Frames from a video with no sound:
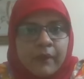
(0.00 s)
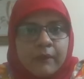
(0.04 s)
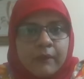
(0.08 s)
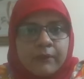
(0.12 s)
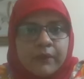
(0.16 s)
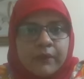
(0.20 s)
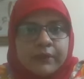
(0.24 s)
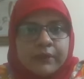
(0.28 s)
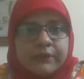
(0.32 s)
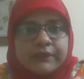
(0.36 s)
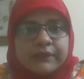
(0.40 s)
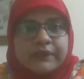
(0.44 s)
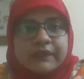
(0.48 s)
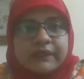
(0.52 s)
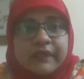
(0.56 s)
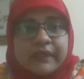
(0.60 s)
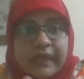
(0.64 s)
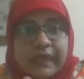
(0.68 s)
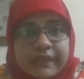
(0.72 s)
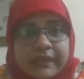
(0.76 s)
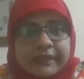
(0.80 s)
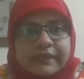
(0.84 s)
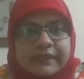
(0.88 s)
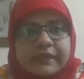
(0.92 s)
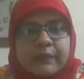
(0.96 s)
because
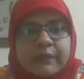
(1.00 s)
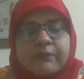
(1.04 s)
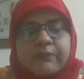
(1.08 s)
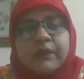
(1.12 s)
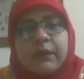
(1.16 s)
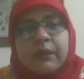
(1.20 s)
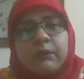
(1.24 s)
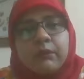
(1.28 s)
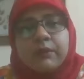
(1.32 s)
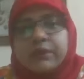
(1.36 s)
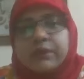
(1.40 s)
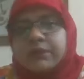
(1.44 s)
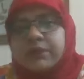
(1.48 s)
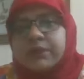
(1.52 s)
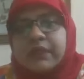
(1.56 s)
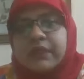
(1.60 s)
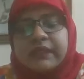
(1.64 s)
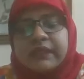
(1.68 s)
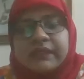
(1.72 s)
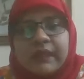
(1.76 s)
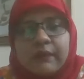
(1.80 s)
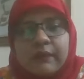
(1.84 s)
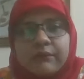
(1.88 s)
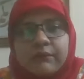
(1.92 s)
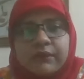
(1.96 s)
that is something which
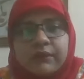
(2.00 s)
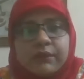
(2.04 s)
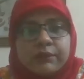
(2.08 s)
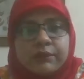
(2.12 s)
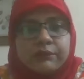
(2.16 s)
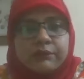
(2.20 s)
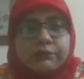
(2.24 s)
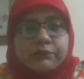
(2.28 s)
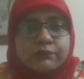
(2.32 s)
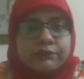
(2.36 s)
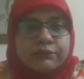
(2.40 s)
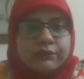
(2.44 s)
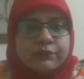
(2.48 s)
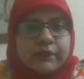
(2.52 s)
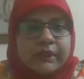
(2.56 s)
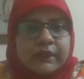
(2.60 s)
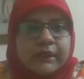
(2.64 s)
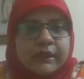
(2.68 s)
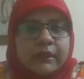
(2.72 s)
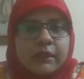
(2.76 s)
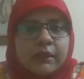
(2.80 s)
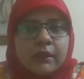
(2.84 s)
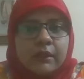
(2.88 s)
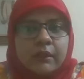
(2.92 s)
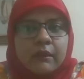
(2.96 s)
examiner
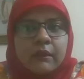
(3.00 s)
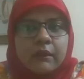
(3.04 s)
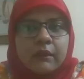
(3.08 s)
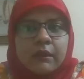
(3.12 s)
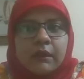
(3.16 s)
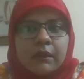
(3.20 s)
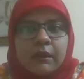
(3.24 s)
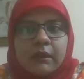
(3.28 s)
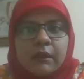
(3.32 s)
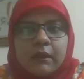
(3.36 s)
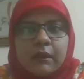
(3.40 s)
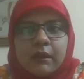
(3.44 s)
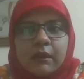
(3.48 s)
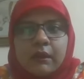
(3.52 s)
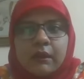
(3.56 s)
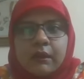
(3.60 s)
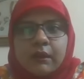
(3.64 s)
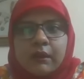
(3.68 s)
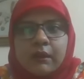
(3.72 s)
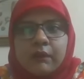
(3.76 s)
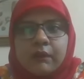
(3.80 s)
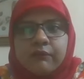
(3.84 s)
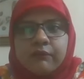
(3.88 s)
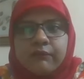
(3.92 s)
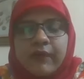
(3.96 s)
usually
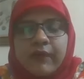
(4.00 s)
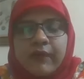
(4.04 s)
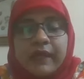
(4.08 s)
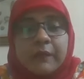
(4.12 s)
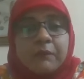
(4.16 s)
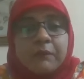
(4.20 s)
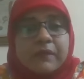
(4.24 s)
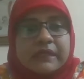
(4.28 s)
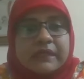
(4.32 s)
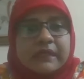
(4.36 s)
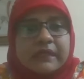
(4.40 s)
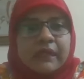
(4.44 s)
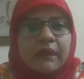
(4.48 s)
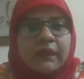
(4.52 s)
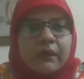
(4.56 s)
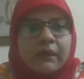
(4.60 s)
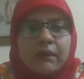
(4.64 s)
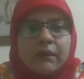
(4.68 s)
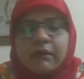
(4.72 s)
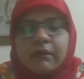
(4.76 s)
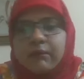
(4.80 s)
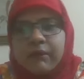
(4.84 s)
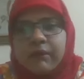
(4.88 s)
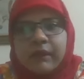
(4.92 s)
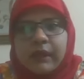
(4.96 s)
find missing.
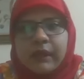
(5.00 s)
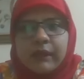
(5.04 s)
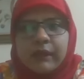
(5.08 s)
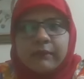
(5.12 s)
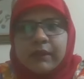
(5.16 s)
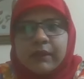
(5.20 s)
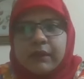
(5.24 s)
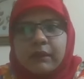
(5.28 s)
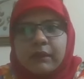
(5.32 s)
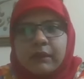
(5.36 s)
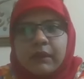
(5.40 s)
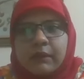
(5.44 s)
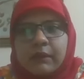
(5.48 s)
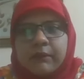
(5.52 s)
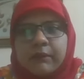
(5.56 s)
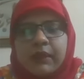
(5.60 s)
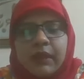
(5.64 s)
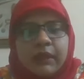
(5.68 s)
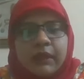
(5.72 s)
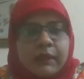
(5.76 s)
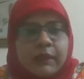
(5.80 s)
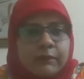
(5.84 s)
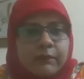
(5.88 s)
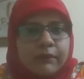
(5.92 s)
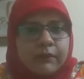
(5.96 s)
I mean
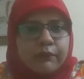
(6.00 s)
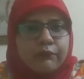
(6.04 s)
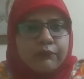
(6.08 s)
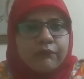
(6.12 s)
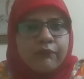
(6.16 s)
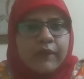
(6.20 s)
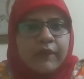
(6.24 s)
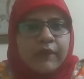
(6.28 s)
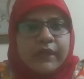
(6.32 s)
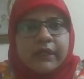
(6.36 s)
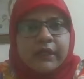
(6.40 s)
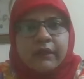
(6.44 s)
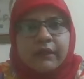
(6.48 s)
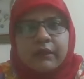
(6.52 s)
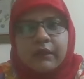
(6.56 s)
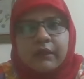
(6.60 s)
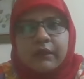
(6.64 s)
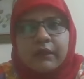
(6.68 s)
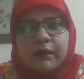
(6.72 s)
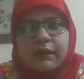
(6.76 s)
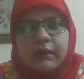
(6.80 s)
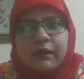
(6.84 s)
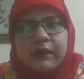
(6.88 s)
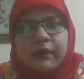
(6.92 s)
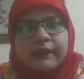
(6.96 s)
unable to find
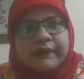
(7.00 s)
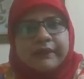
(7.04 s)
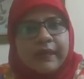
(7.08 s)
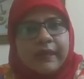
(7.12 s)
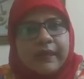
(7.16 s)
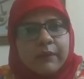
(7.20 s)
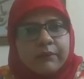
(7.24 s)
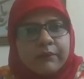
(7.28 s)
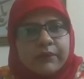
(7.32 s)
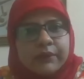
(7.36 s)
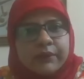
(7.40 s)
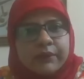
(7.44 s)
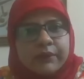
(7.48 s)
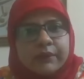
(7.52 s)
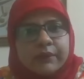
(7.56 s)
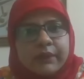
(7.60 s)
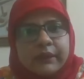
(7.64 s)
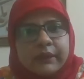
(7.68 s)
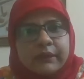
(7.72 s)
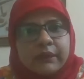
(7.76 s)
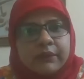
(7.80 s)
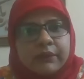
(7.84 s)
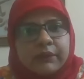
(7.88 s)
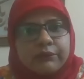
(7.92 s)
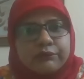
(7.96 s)
in examiner
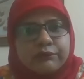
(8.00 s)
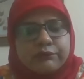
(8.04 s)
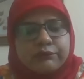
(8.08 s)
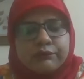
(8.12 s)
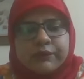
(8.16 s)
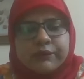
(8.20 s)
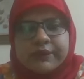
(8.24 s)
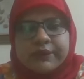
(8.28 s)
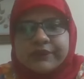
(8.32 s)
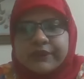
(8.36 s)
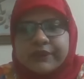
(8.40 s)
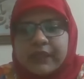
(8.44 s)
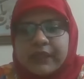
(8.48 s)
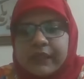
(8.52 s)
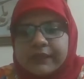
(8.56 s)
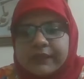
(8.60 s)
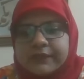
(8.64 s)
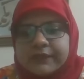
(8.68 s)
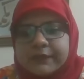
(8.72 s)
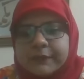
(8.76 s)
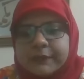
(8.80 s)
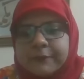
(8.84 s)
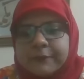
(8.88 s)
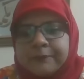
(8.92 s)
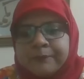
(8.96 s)
in a student's
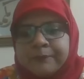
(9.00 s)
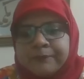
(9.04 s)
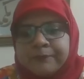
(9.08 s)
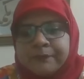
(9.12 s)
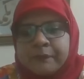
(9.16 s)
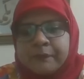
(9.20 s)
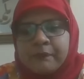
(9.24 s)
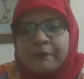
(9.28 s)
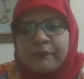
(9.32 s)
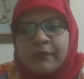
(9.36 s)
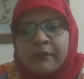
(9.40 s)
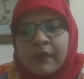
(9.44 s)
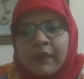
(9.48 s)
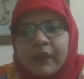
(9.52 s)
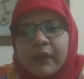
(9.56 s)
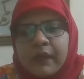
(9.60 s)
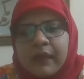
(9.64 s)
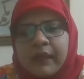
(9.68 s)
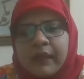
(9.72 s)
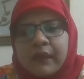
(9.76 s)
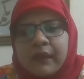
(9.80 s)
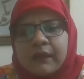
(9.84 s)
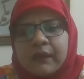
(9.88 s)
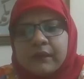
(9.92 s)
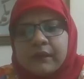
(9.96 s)
answer.
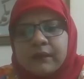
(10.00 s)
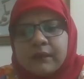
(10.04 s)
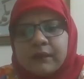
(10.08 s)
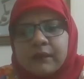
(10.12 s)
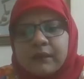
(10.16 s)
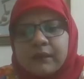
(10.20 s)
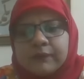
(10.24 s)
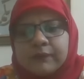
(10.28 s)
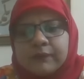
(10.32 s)
And